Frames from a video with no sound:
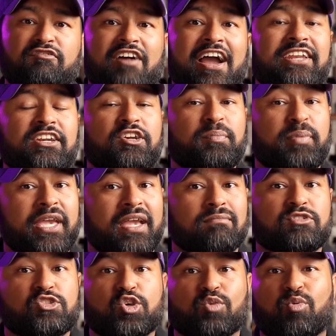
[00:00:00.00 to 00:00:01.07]
finer
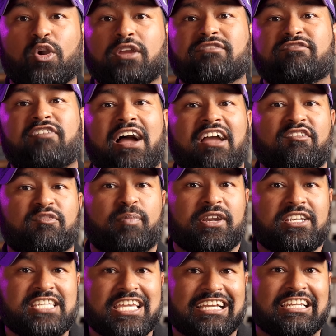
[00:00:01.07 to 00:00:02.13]
PM2.5
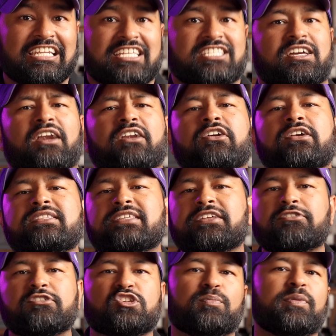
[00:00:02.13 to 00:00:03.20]
particulates are
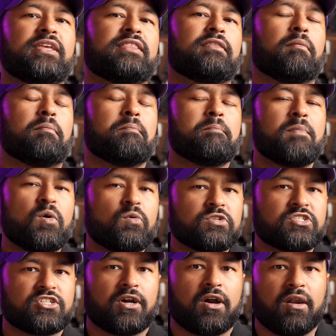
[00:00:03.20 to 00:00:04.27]
considered to be the
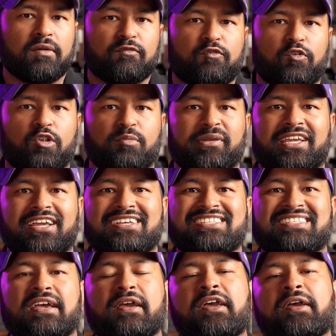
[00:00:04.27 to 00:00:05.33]
most harmful
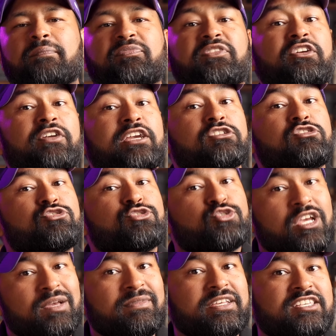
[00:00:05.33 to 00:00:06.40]
because they're
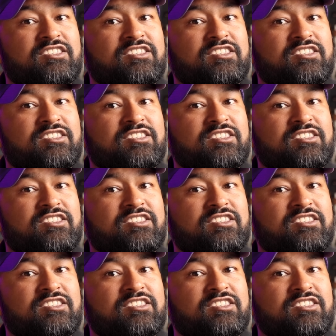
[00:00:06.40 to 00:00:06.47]
extremely